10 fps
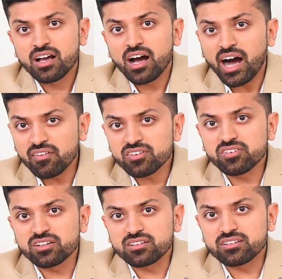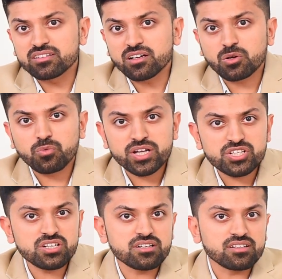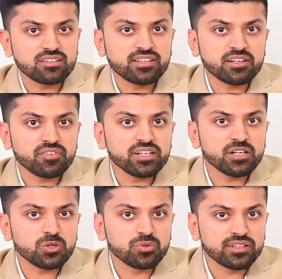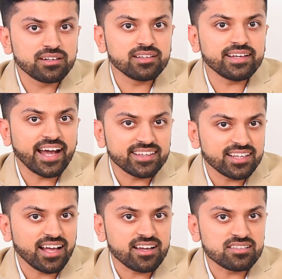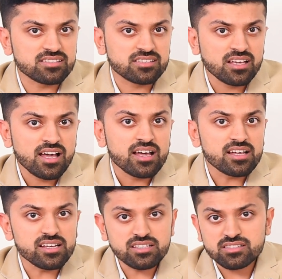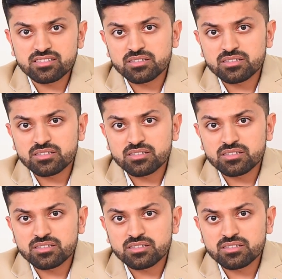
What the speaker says: However, the question that we need to really analyze is,